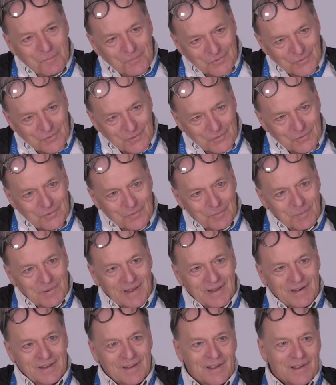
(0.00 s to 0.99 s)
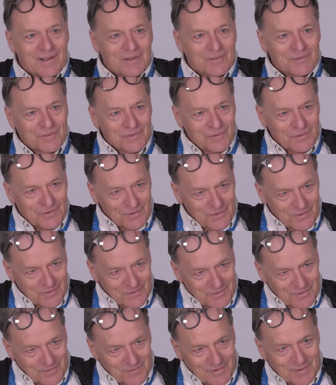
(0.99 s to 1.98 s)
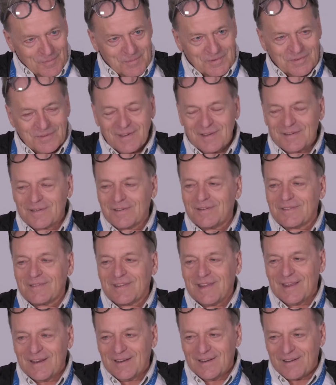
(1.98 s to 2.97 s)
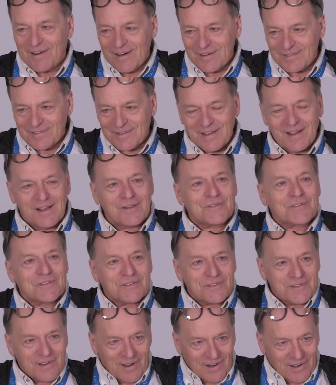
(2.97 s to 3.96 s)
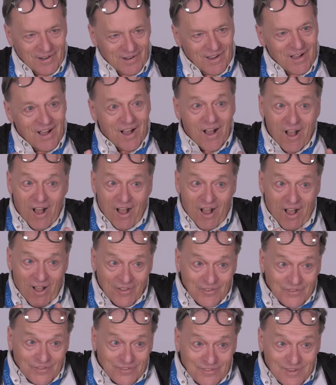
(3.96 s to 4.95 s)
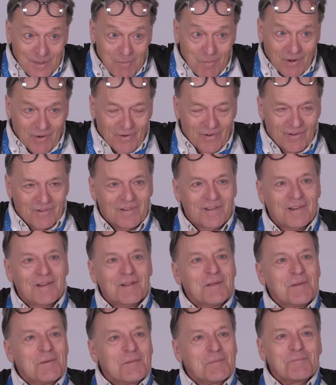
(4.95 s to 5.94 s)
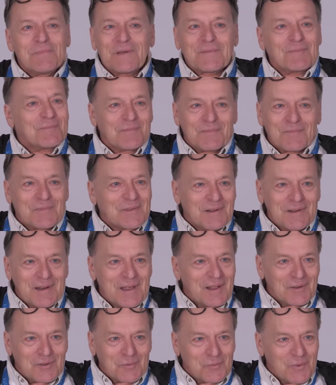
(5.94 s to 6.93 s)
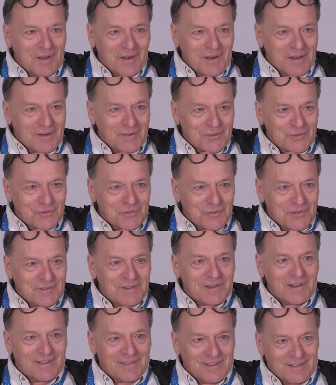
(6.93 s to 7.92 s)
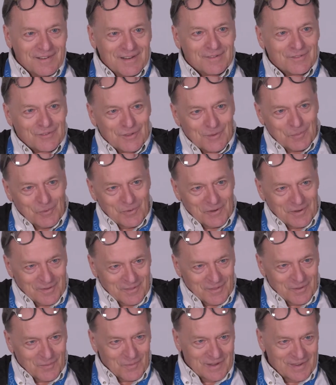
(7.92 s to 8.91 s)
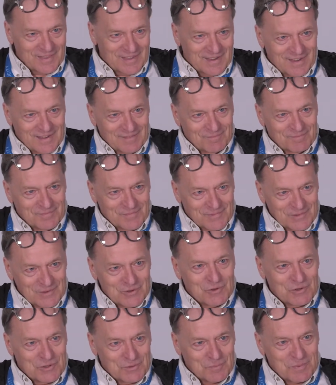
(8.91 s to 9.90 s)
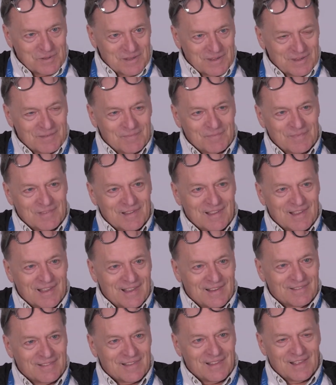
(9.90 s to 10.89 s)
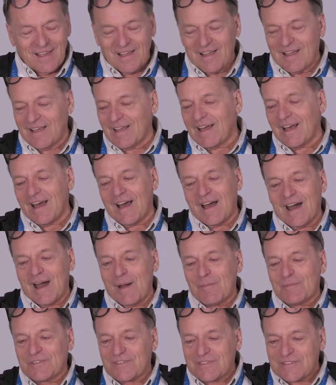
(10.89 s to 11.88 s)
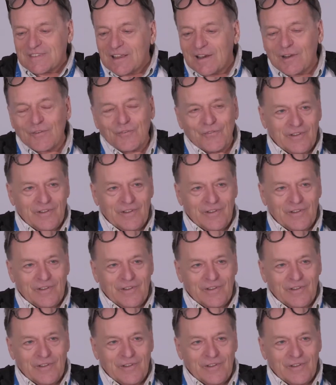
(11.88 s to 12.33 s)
Social planning councils or social development centers and arts councils are similar, but they're not as well understood and they're not supported the way they could be. And I'm still